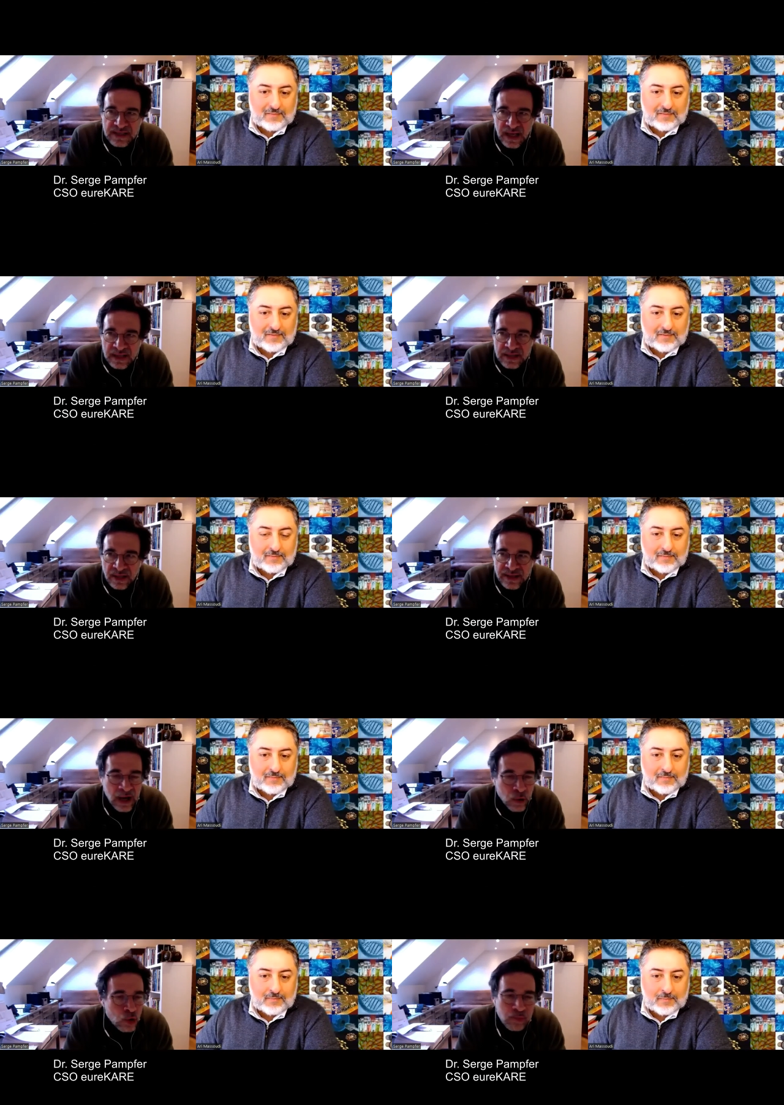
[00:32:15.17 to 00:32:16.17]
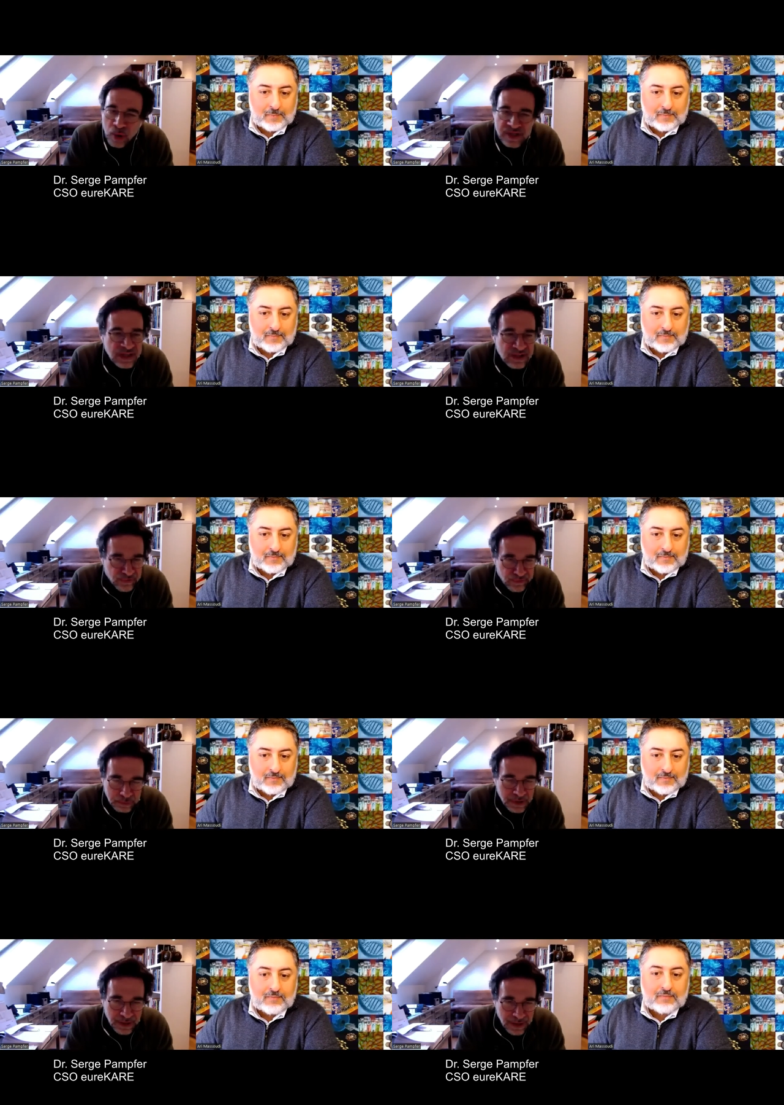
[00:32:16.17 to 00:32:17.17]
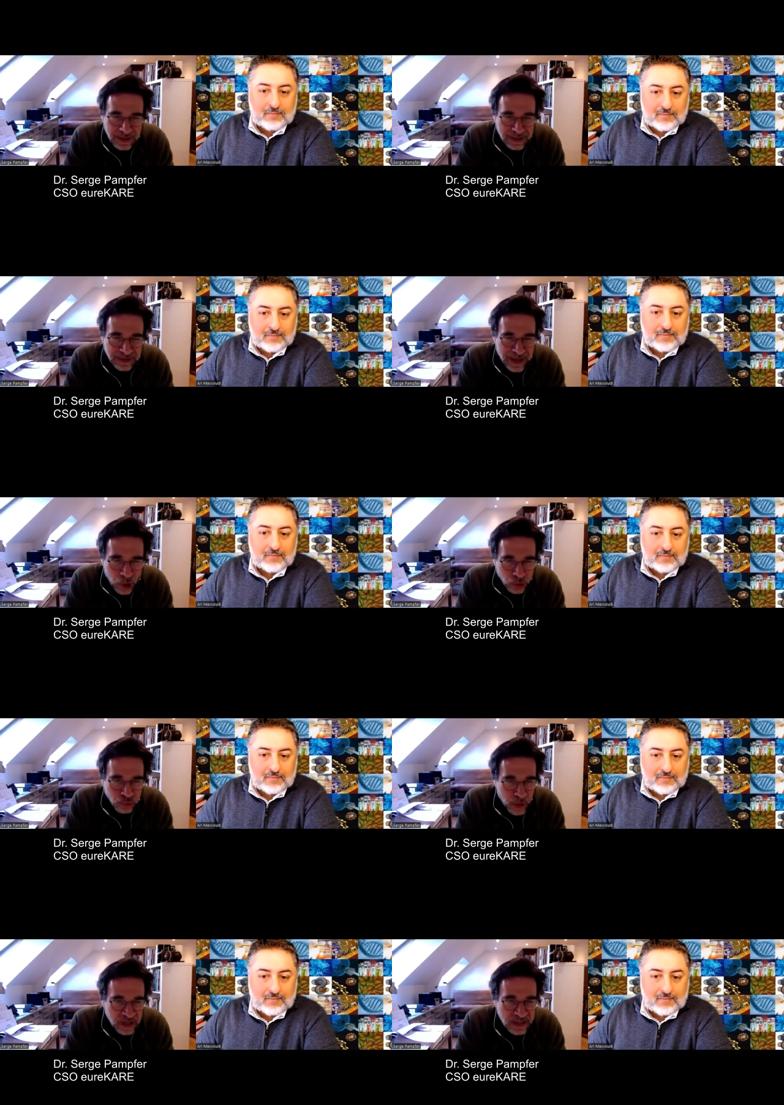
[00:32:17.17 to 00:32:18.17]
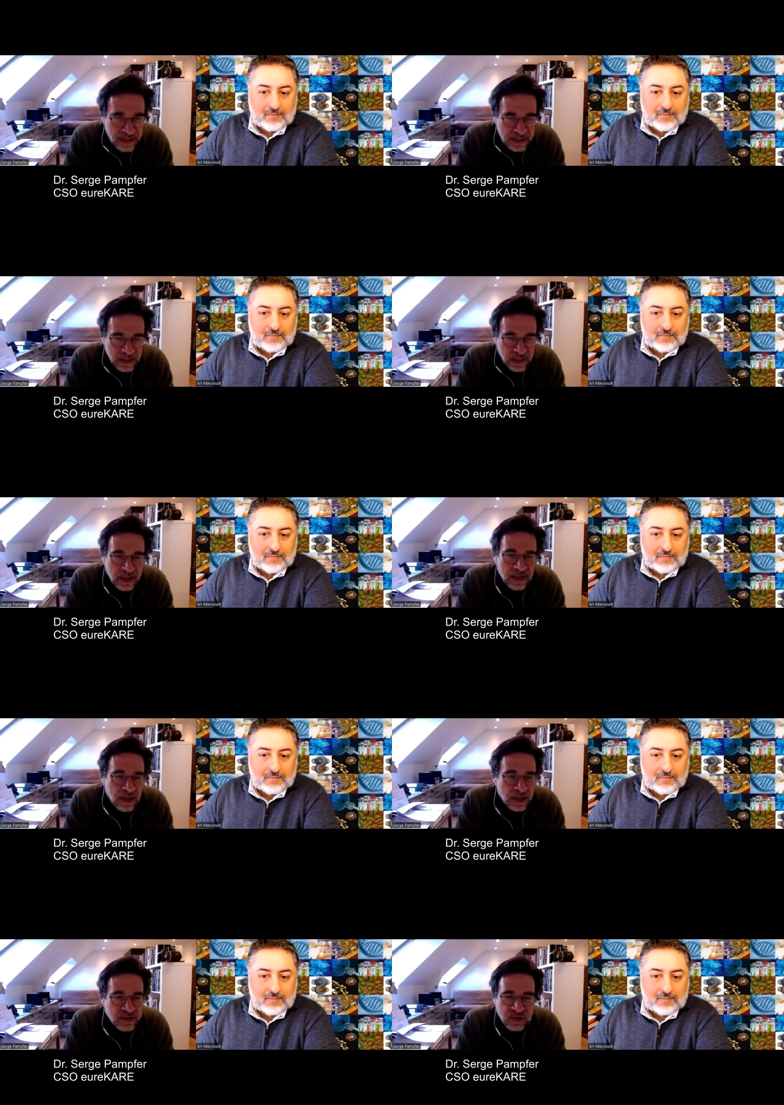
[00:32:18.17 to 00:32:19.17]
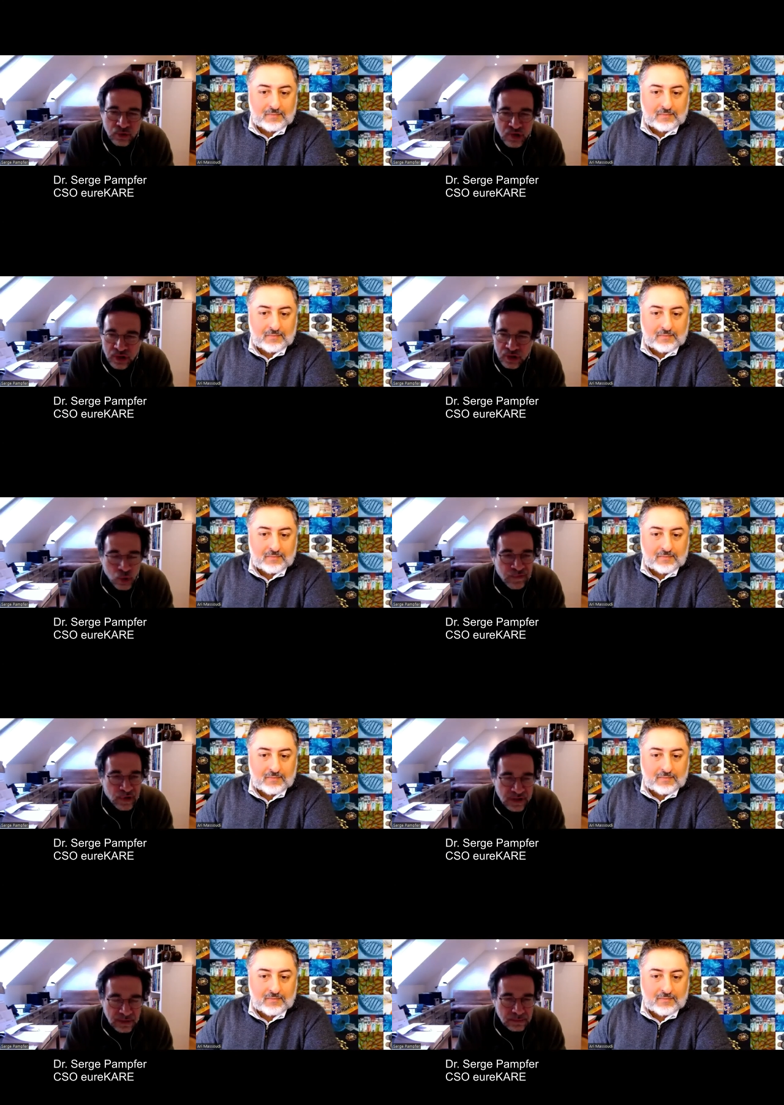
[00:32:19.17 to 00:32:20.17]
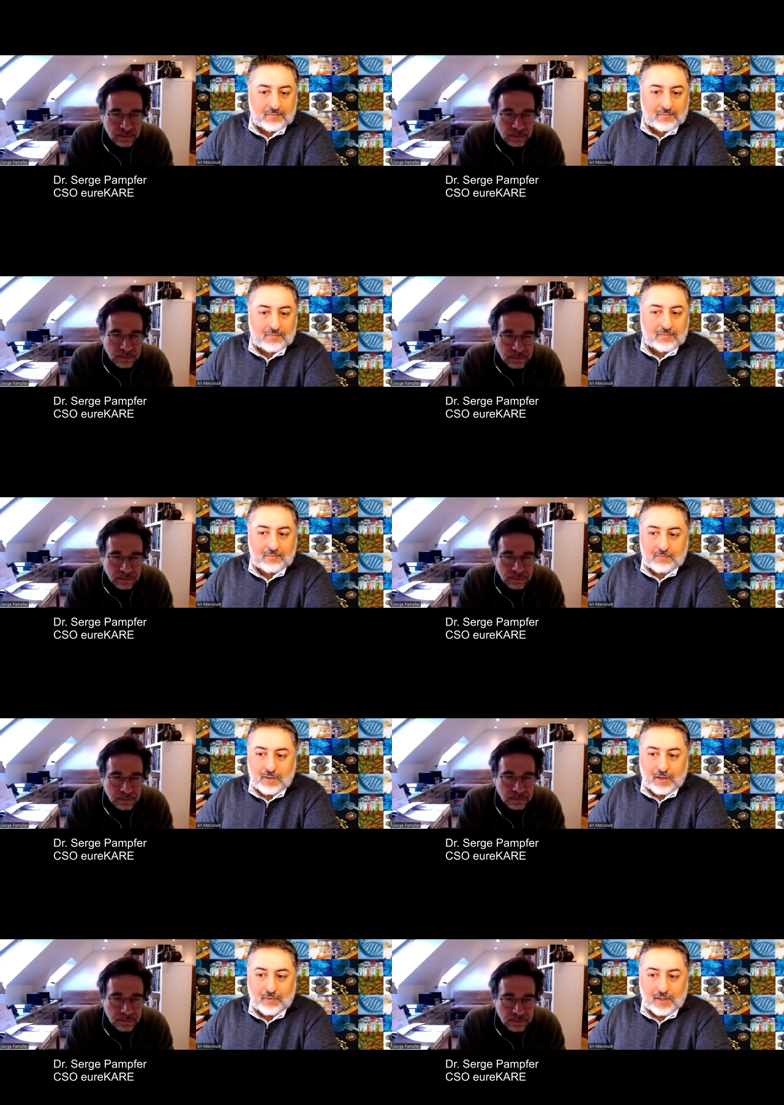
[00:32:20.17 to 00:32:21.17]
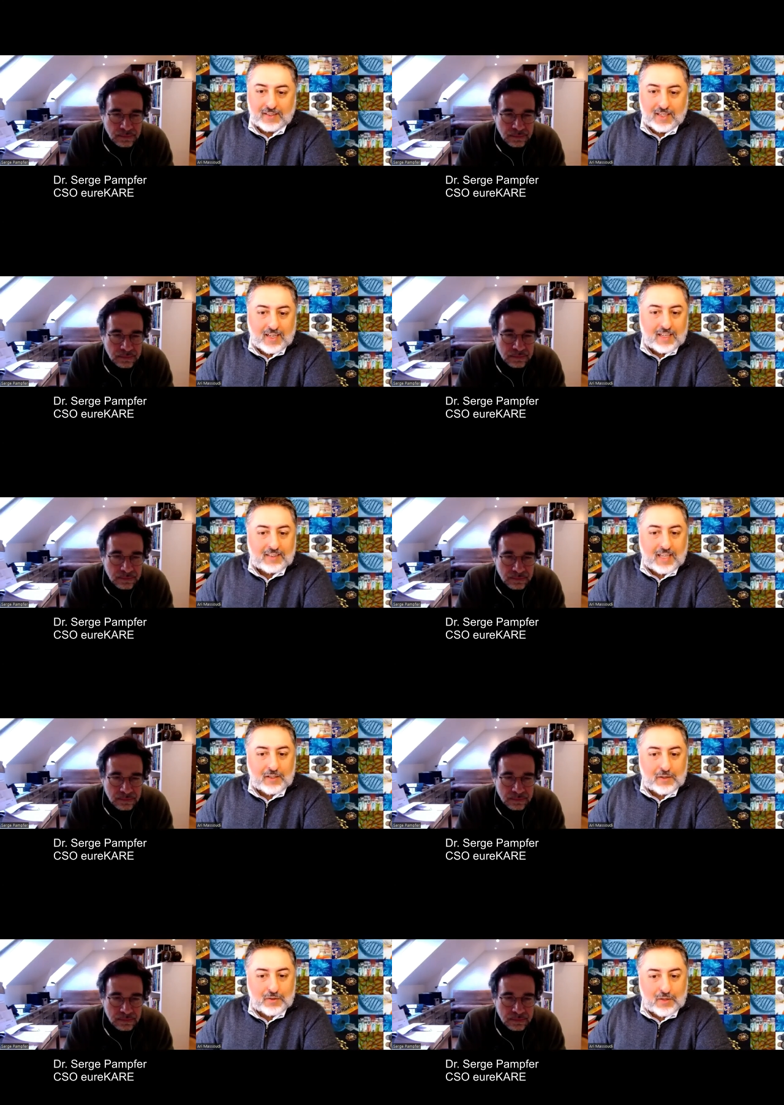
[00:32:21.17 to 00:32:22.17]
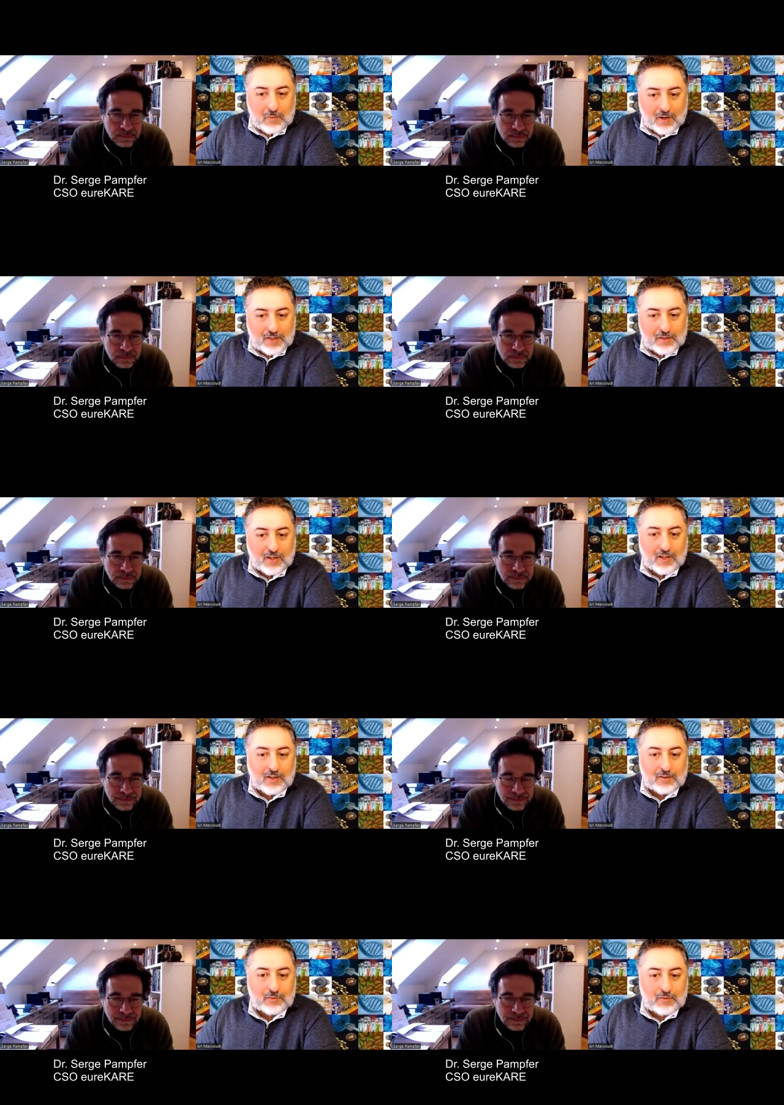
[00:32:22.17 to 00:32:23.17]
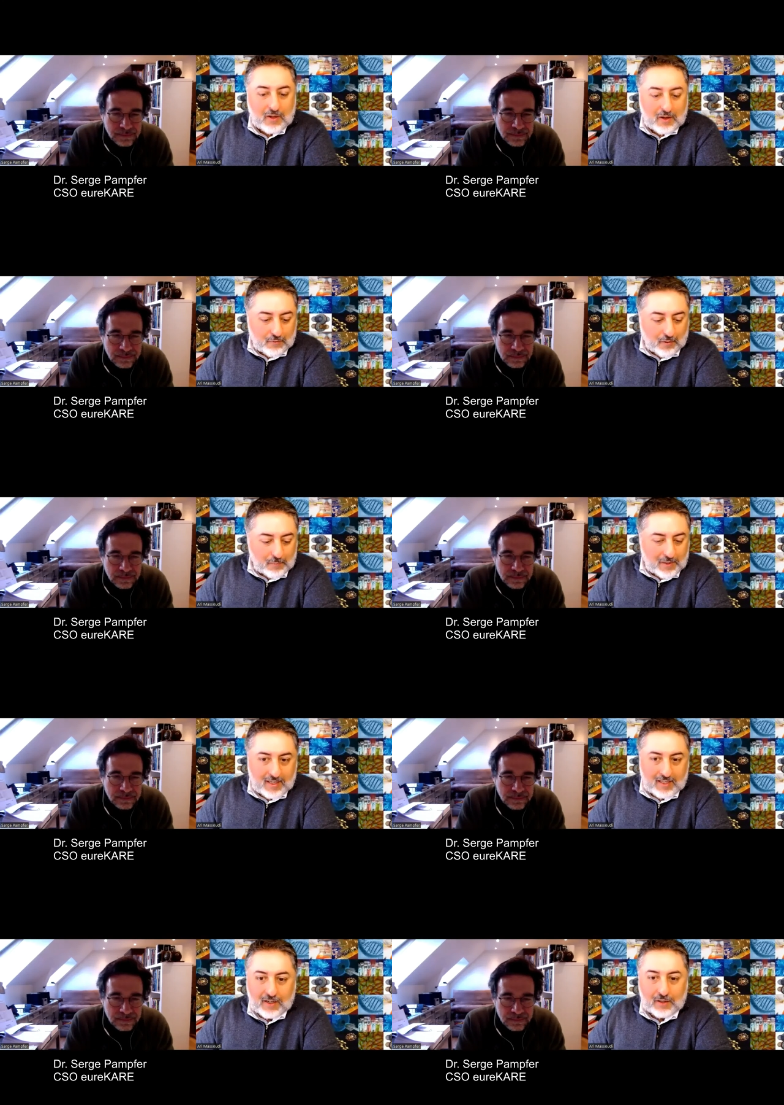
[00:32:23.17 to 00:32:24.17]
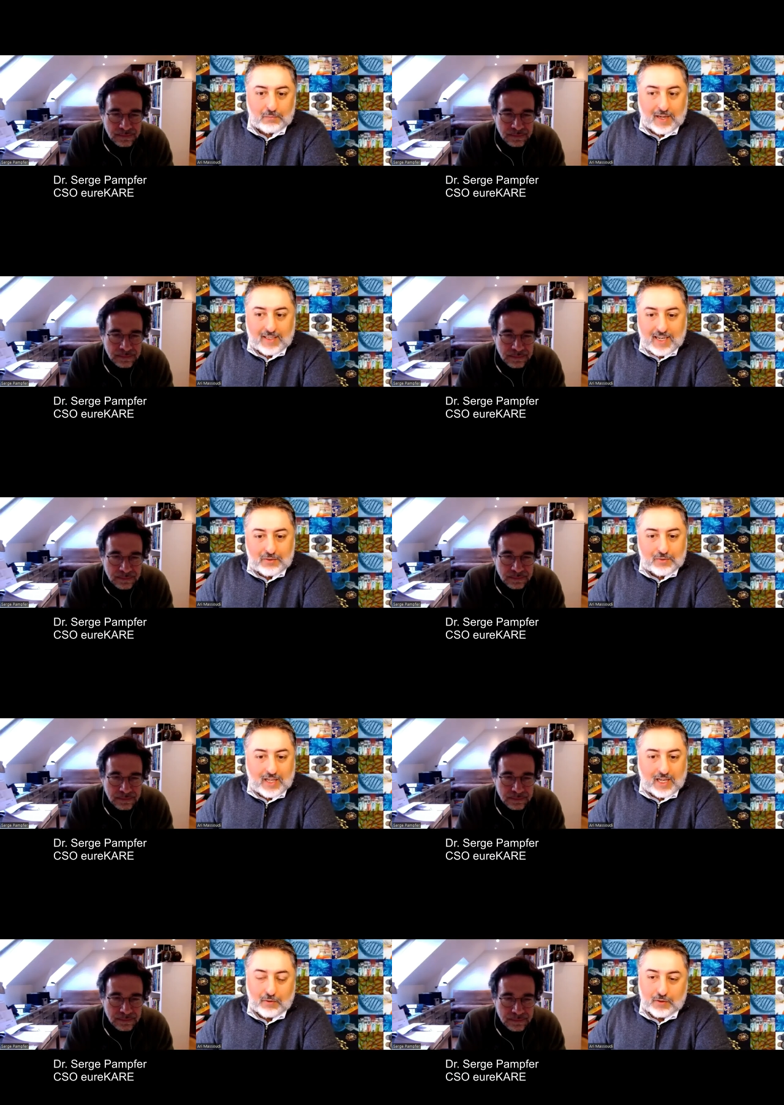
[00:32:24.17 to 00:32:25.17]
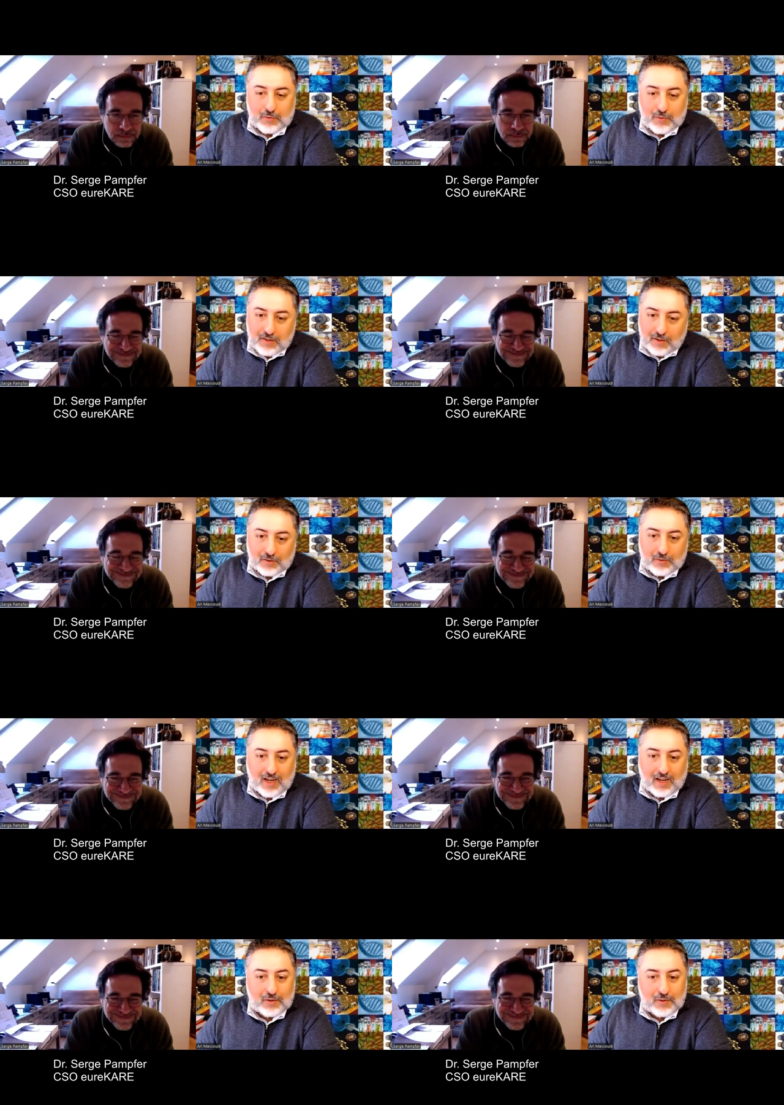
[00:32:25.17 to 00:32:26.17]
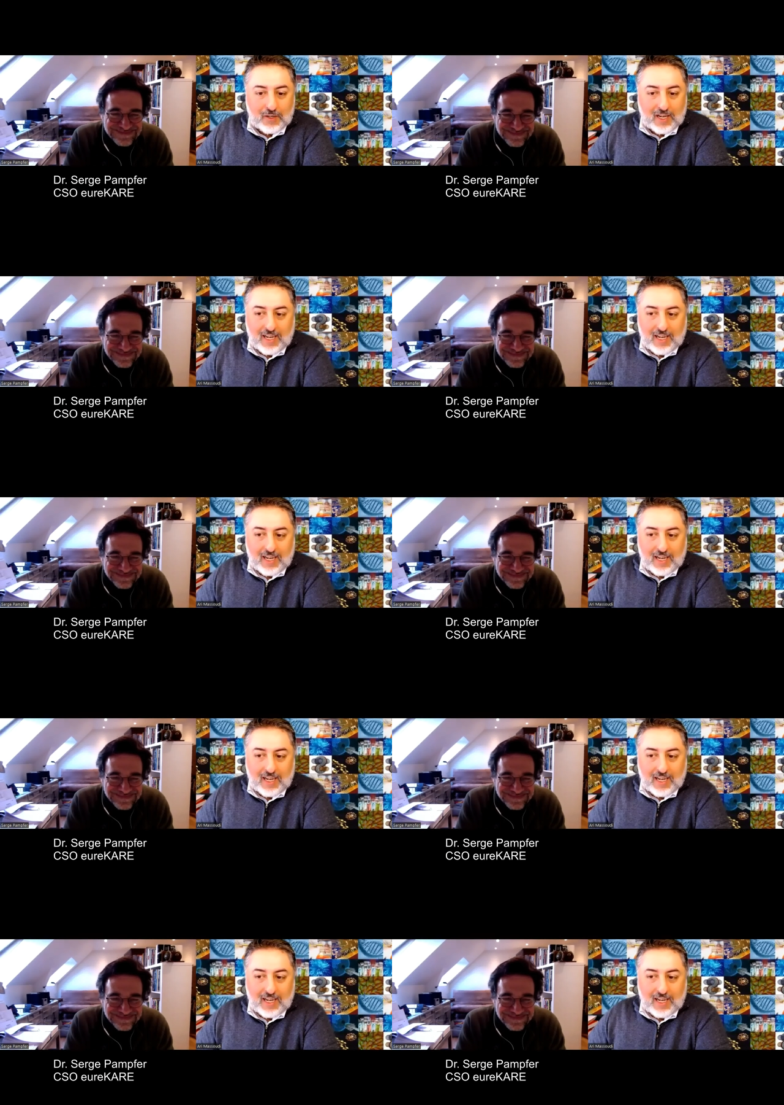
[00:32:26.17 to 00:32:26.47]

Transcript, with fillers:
Speaker 1: and uh, they are positive in their own ways, uh, so just go for it.
Speaker 2: Perfect. Thank you so much uh, for being uh, my guest today. It was a great honor to have you,